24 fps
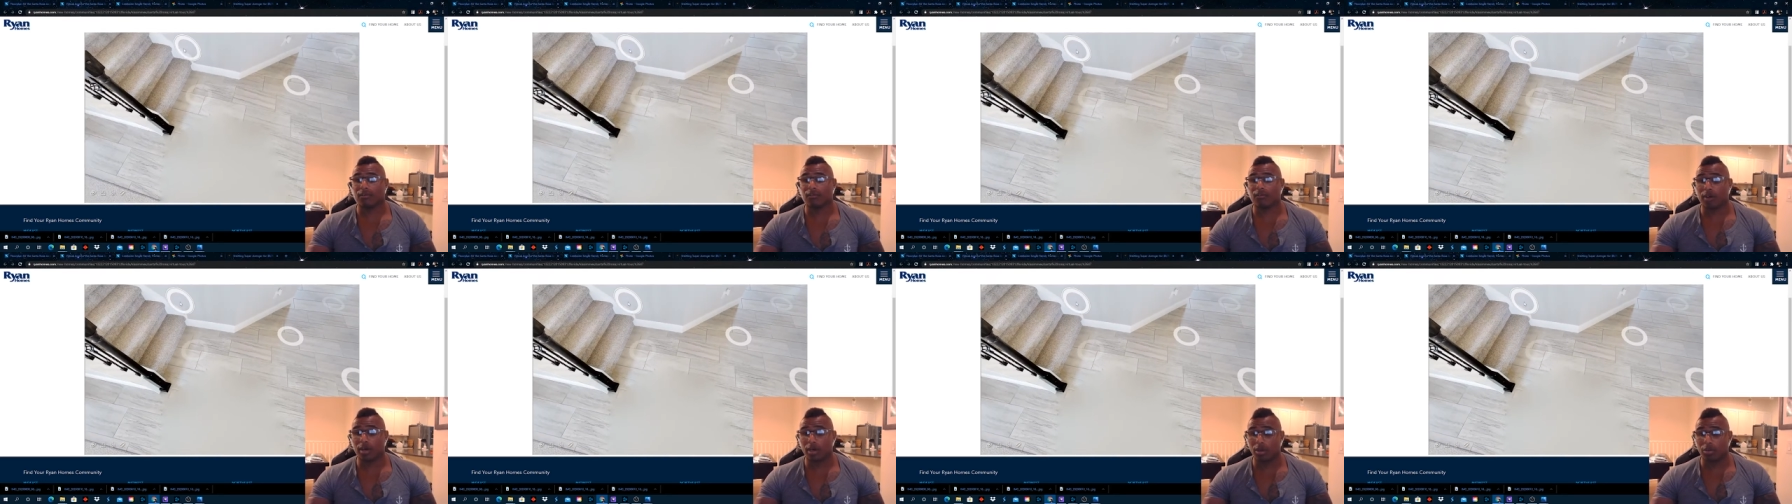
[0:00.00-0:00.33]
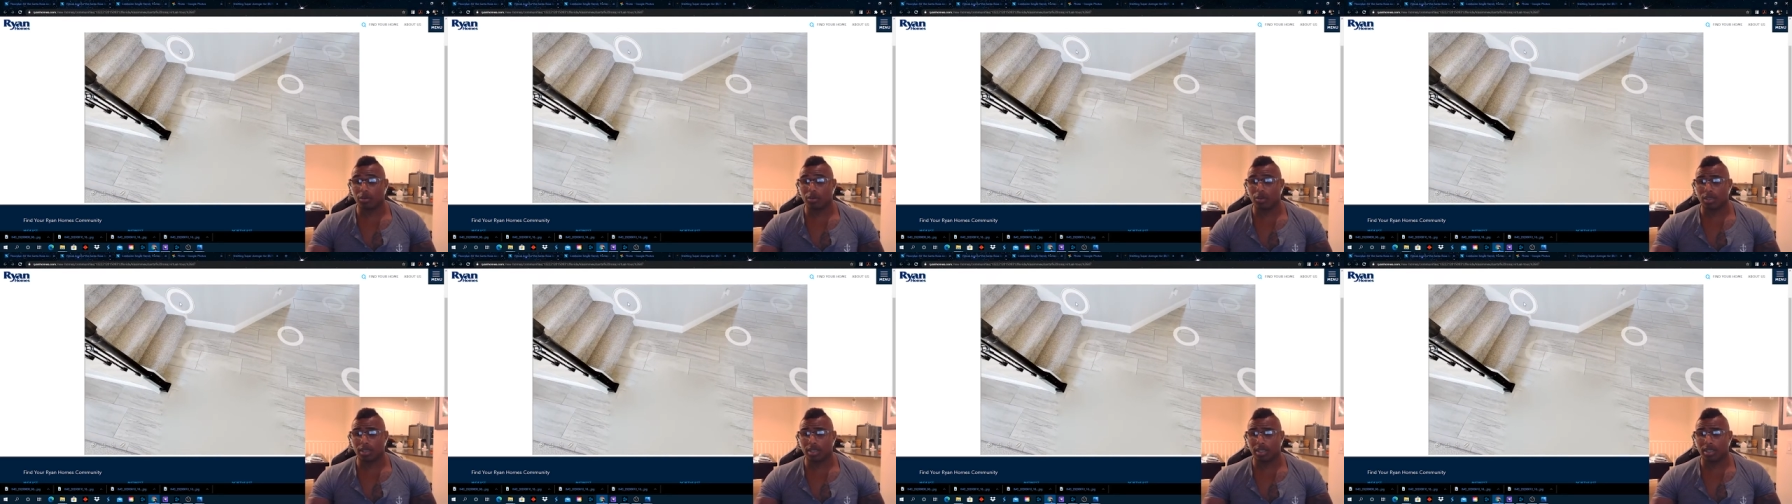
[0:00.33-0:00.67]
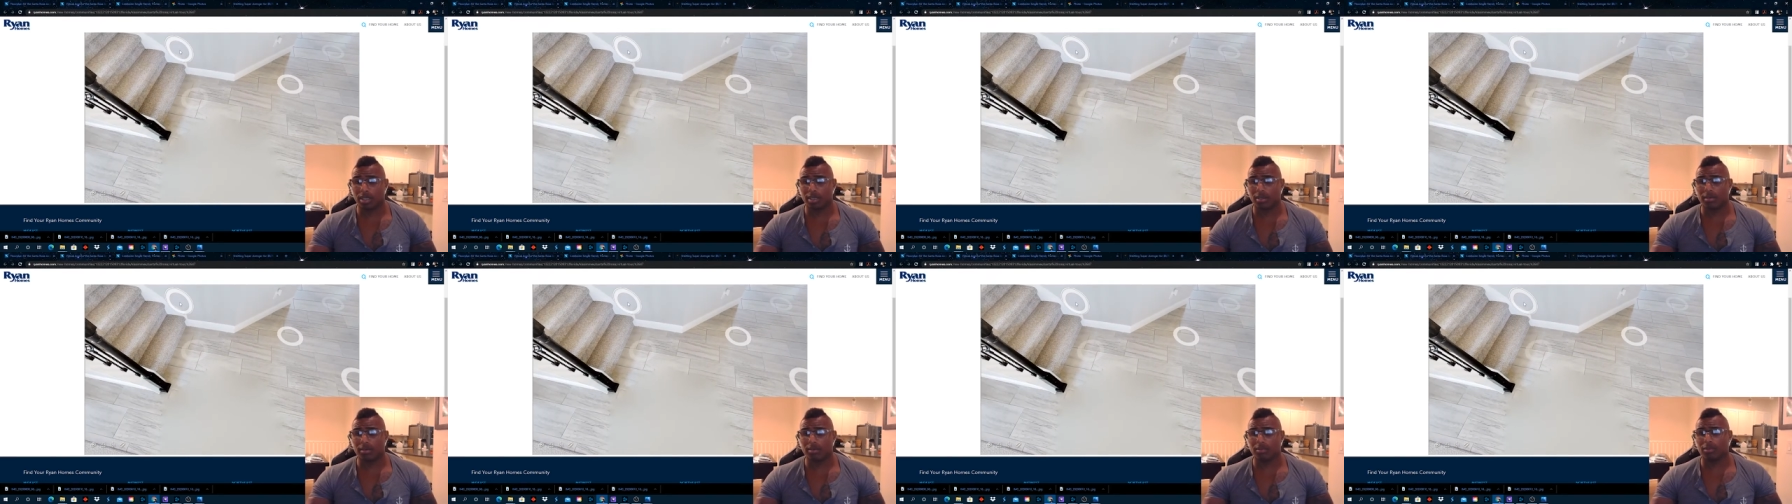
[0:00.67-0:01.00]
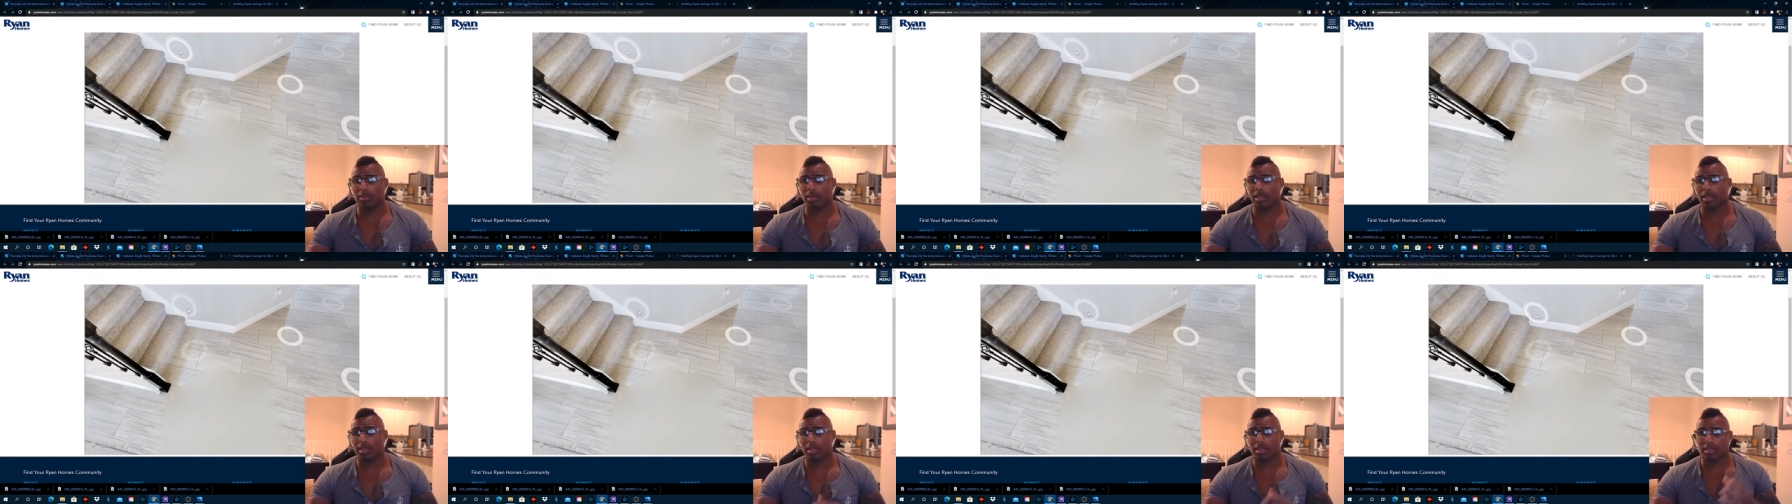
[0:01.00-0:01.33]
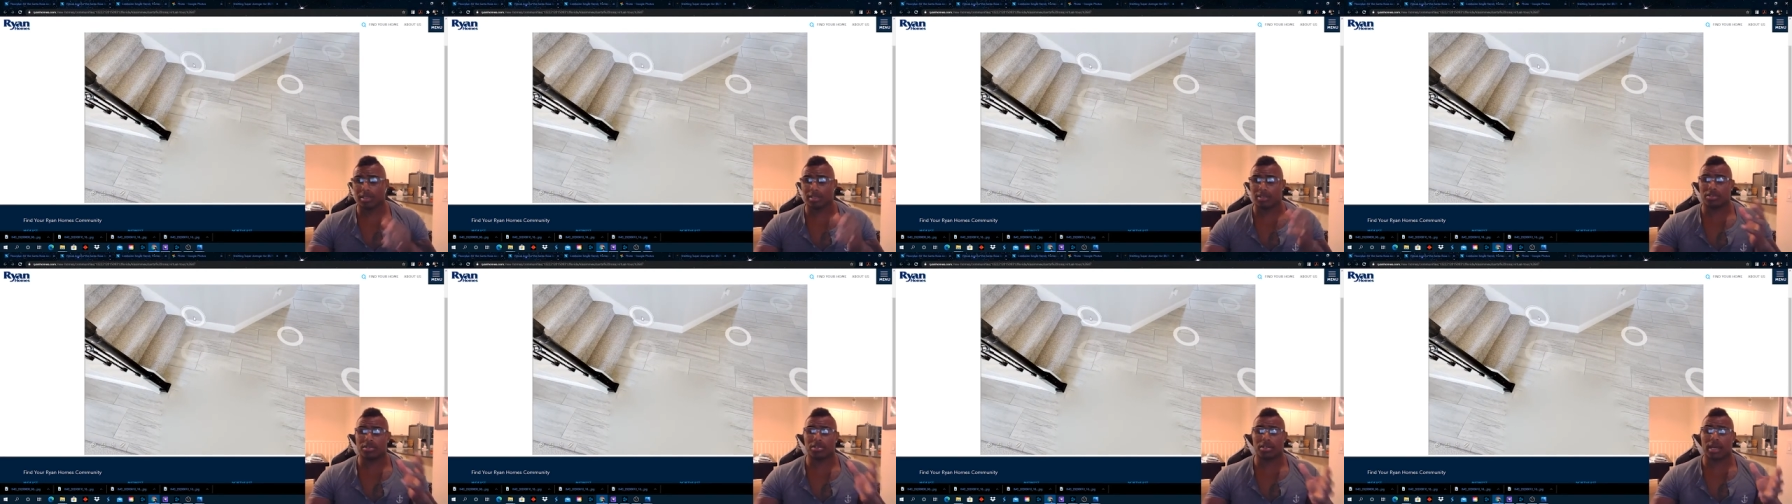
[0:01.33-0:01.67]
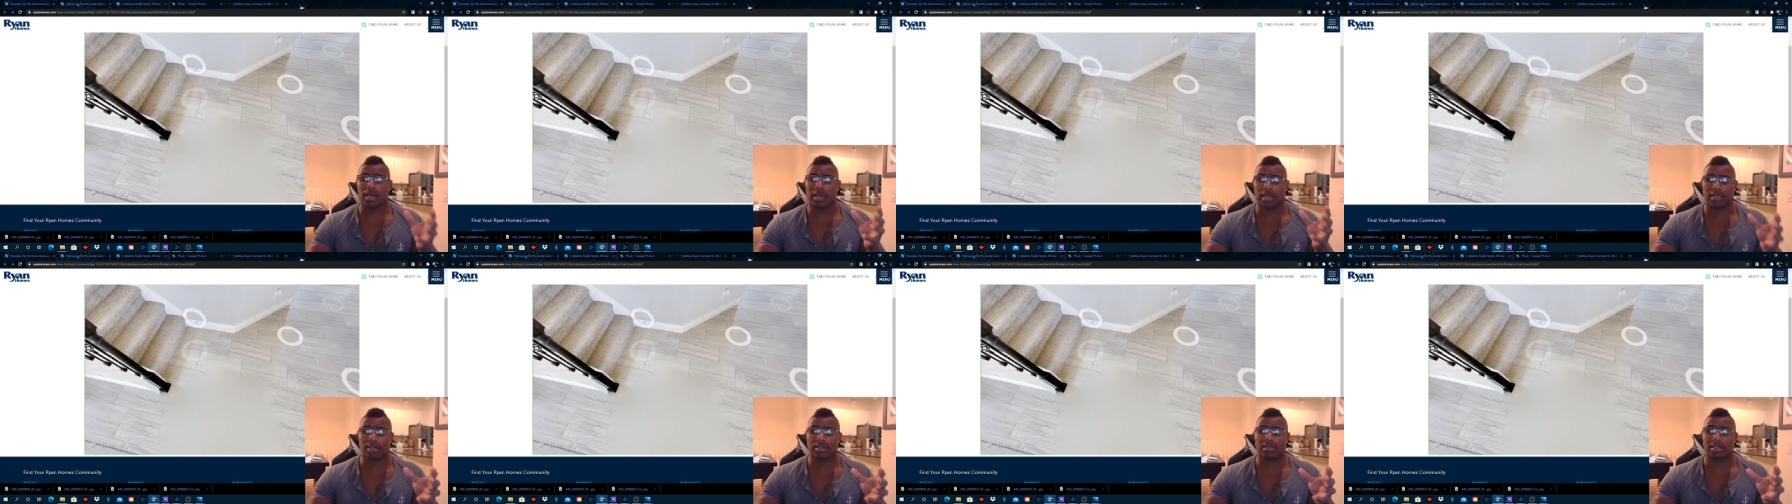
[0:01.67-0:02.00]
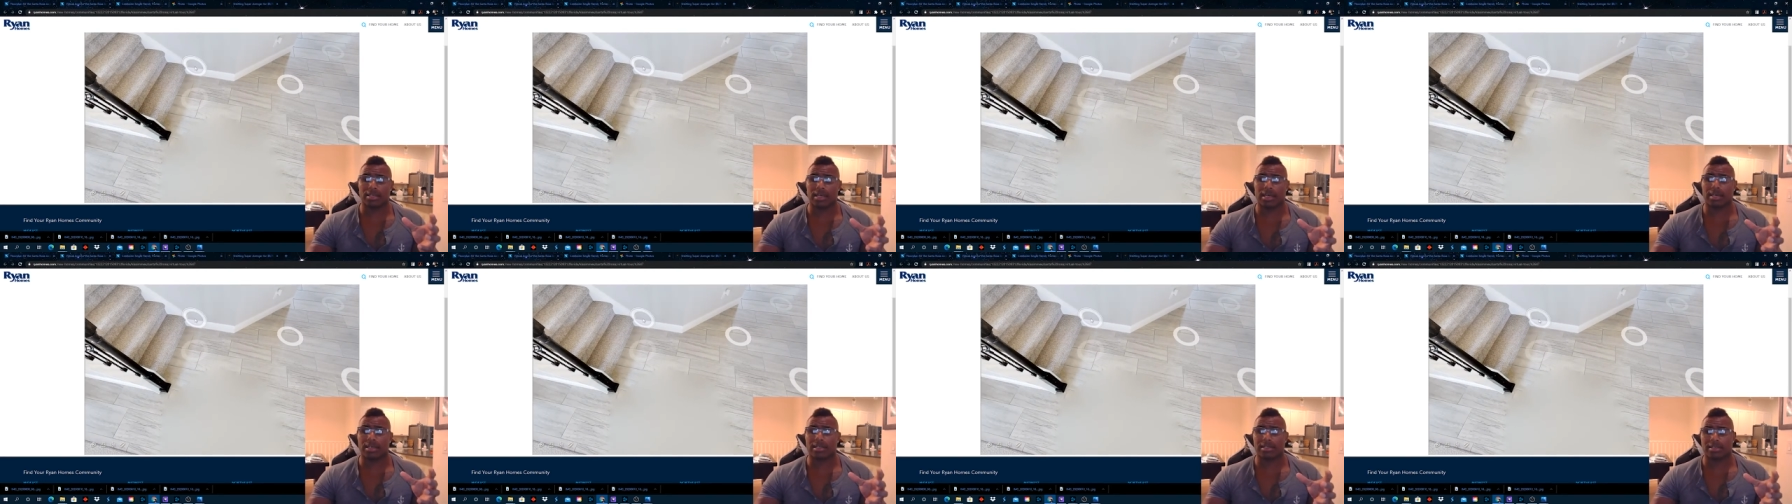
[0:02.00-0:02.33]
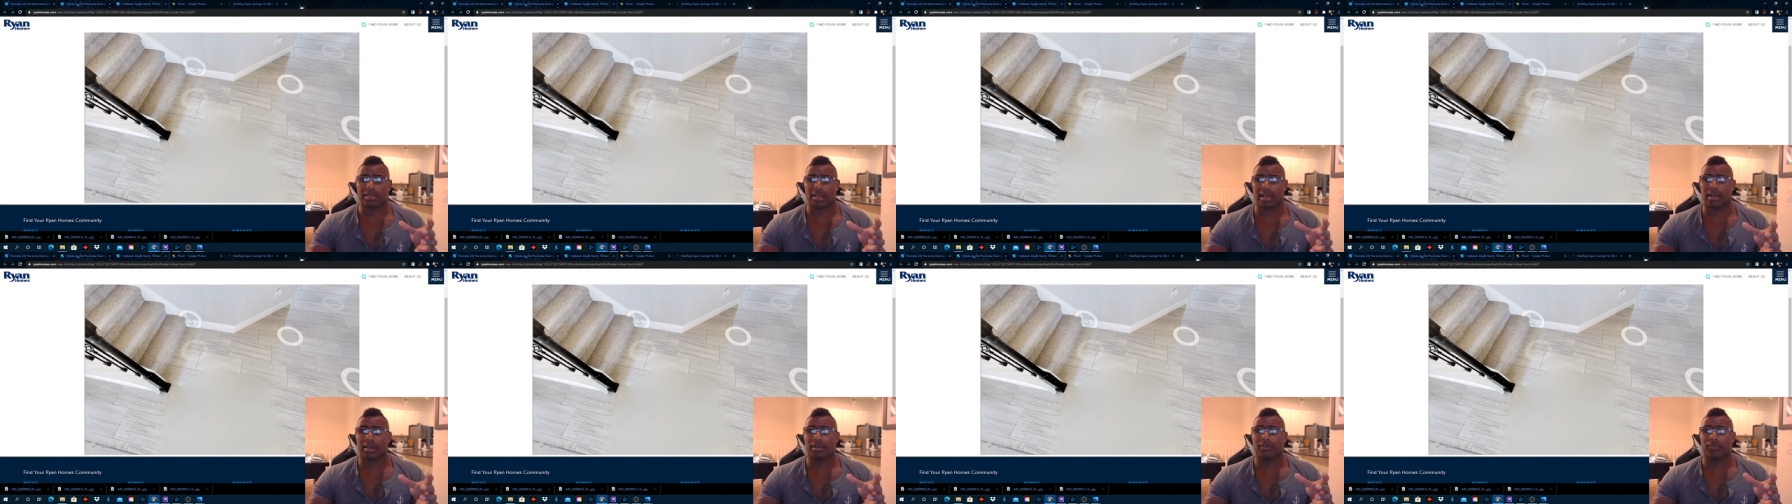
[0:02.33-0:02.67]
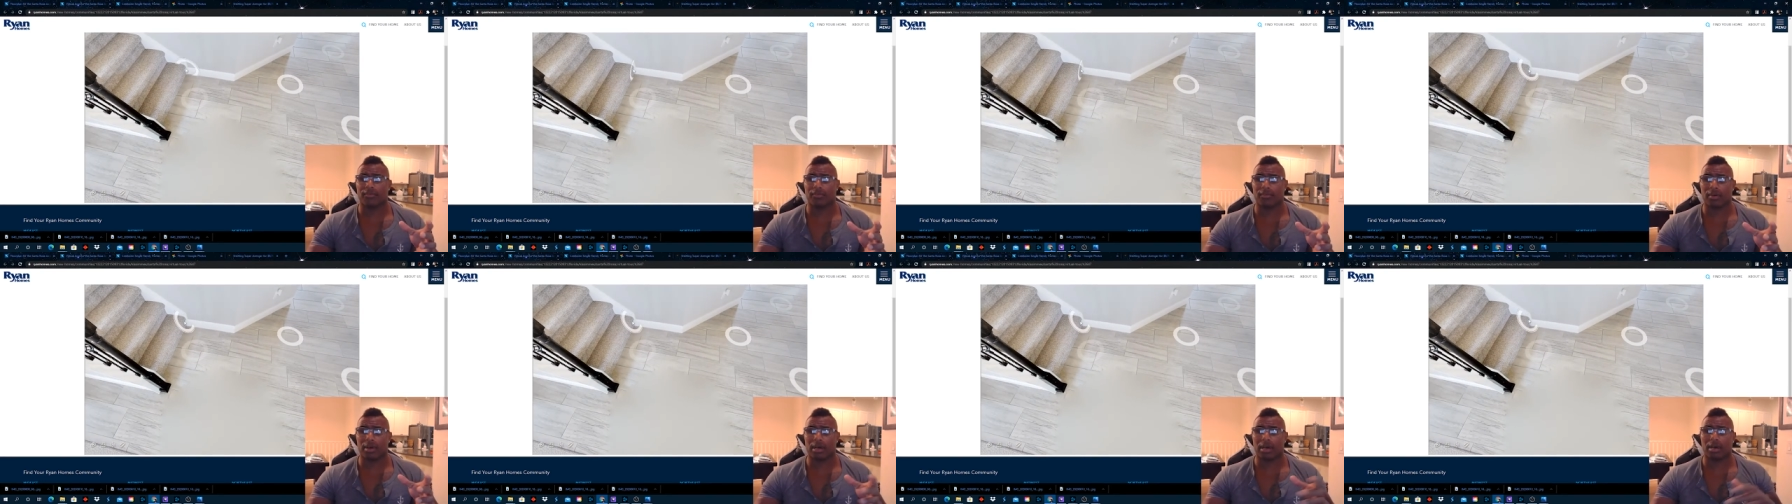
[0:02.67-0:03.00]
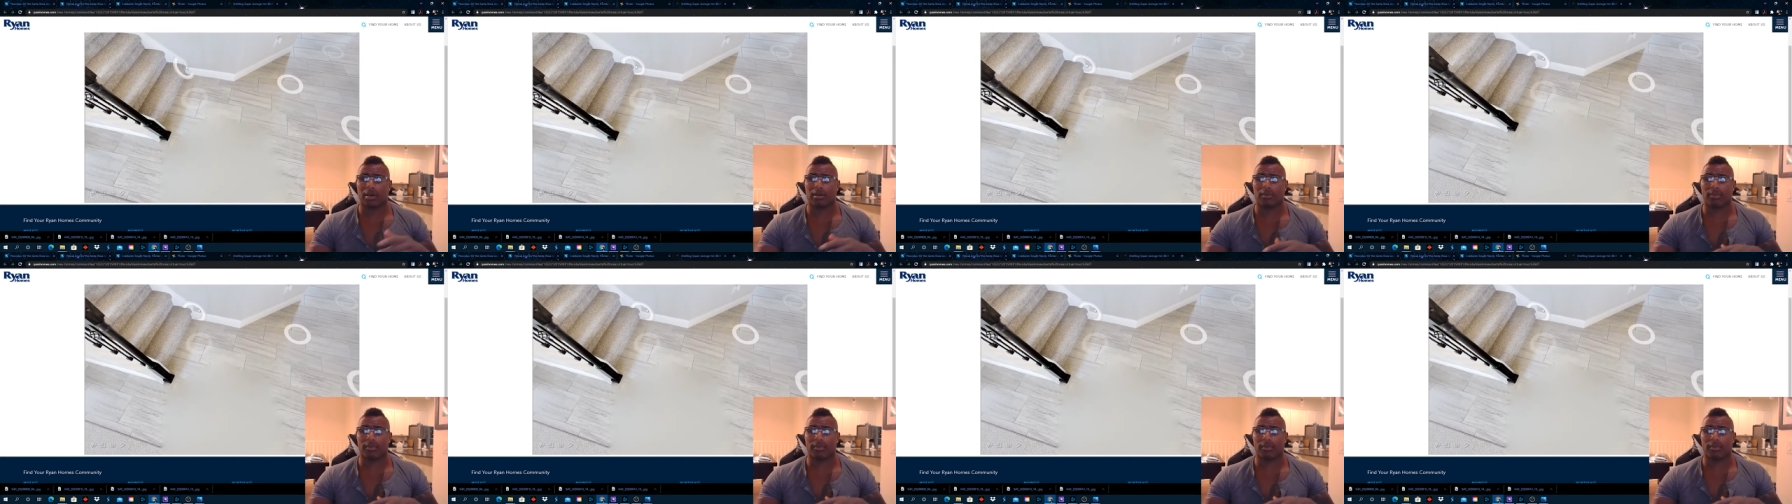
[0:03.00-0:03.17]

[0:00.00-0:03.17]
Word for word: faux wood with the giant size kind of uh,